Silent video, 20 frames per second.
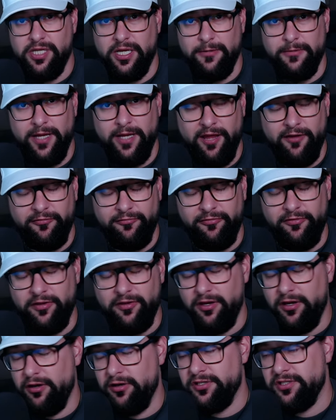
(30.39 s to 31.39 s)
I have
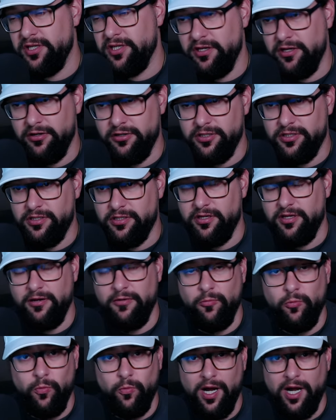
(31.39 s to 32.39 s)
years and years in
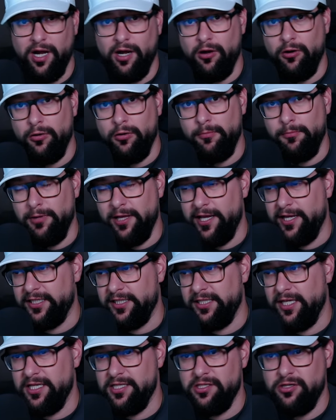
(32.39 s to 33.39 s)
WoW, Black
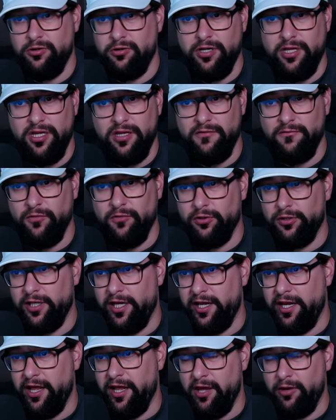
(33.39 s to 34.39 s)
Desert, EVE
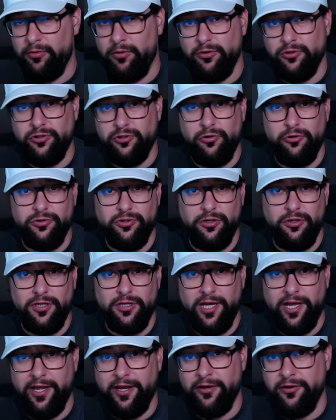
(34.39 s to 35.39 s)
Online, Elder Scrolls
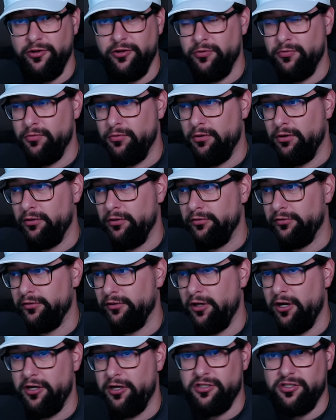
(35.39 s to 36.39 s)
Online, New World,
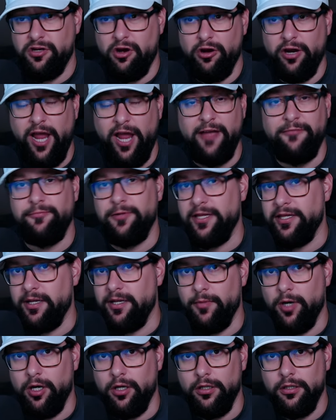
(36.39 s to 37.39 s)
Lost Ark. i played
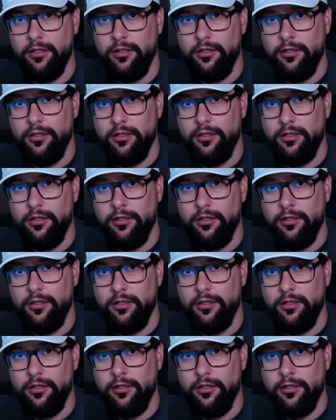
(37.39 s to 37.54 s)
them all.